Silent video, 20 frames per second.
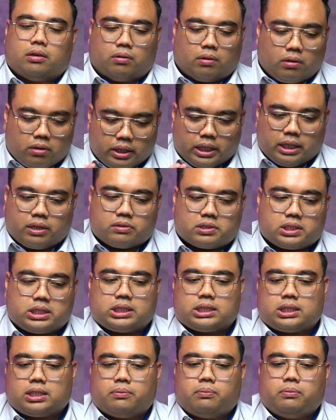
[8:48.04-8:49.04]
all the
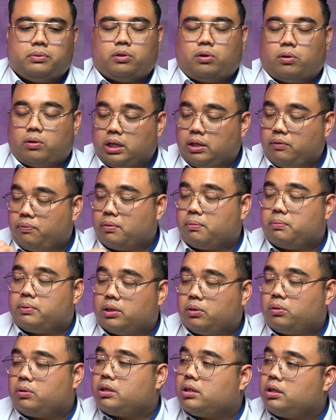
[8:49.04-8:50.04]
ecosystem, not only from the
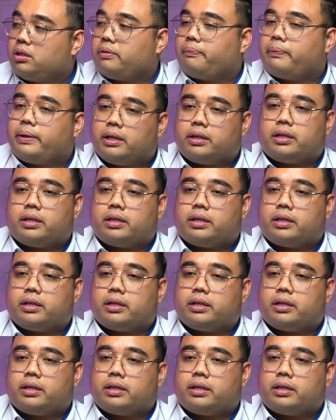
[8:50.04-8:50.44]
local but